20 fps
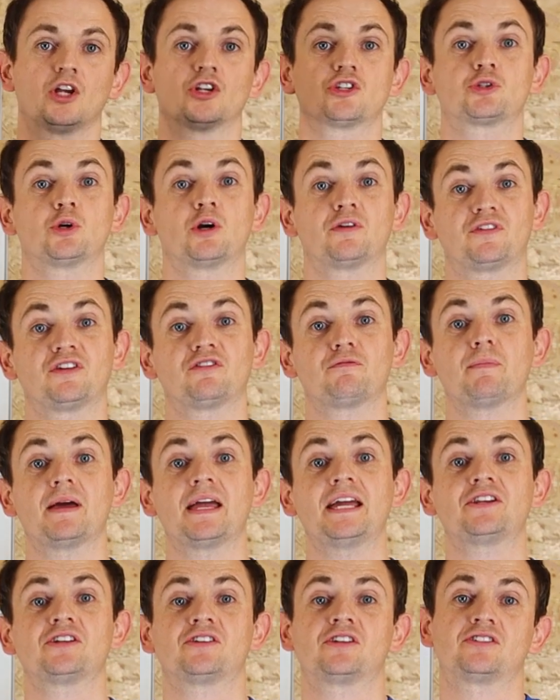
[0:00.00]
So if you've
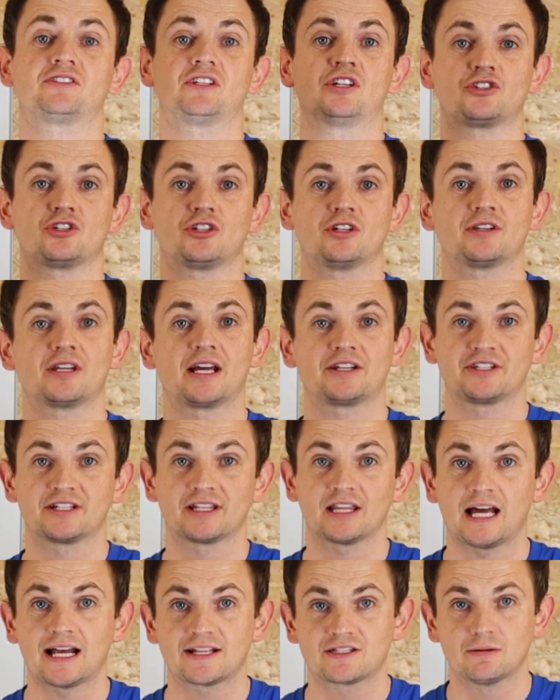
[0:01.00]
made a decision and you'd
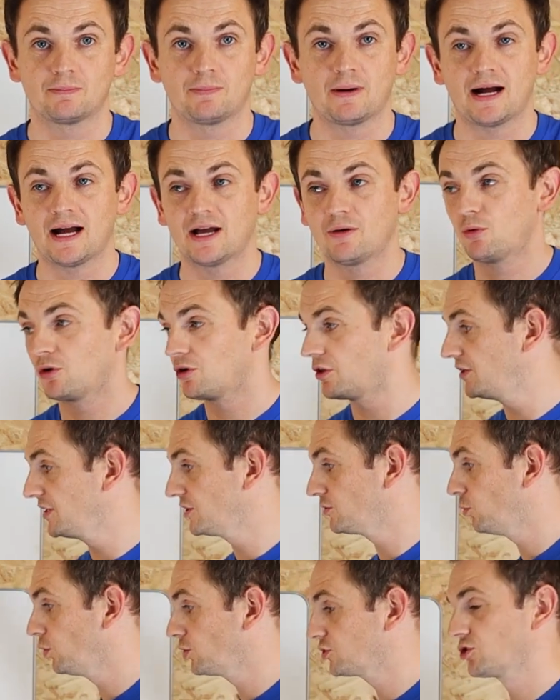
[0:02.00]
like to buy one of these
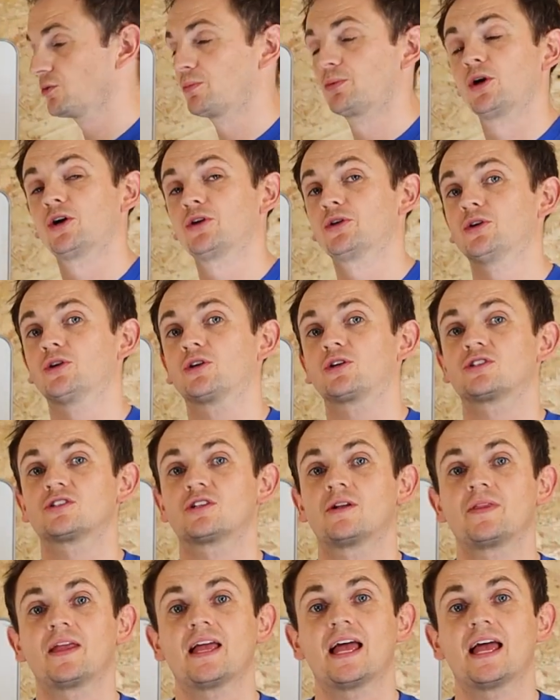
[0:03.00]
Worcester products,